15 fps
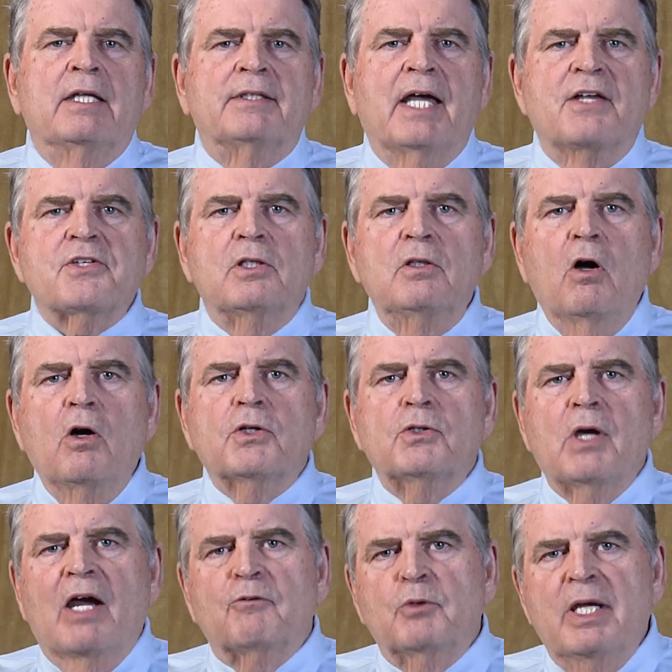Now, as a lawyer,
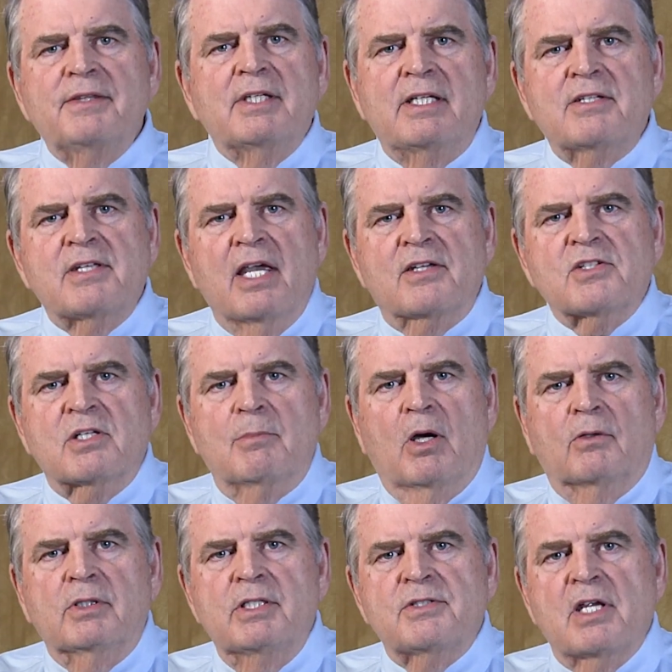I read these
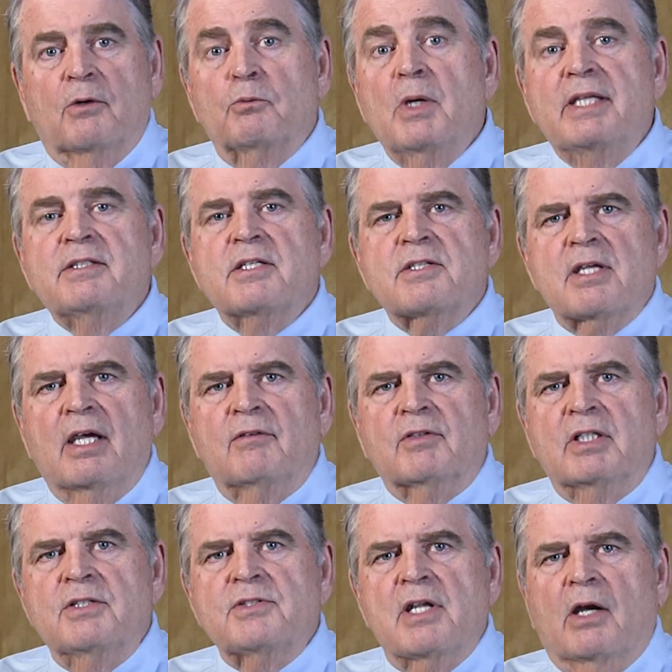testimonies, and I read this
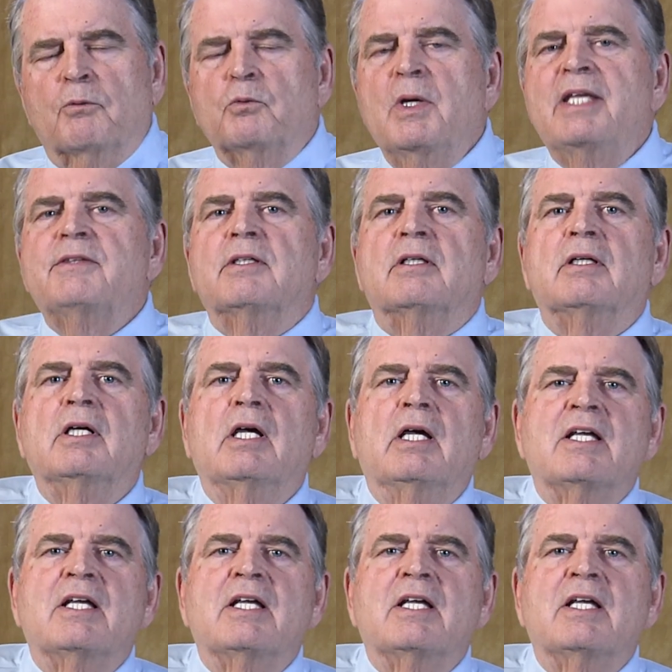evidence, and I read the